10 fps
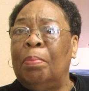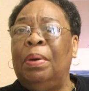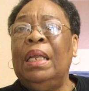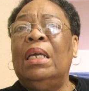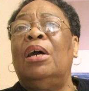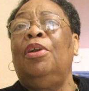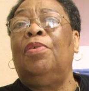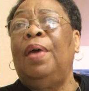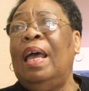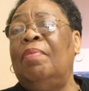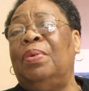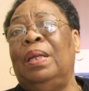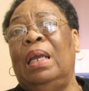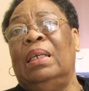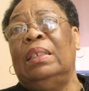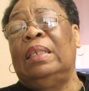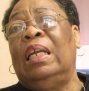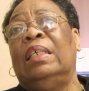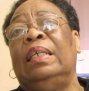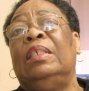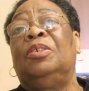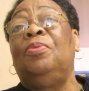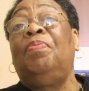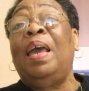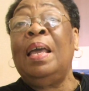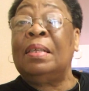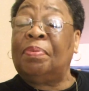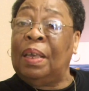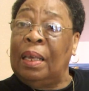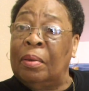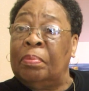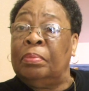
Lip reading: But he couldn't drive on the interstate because that's too fast for him.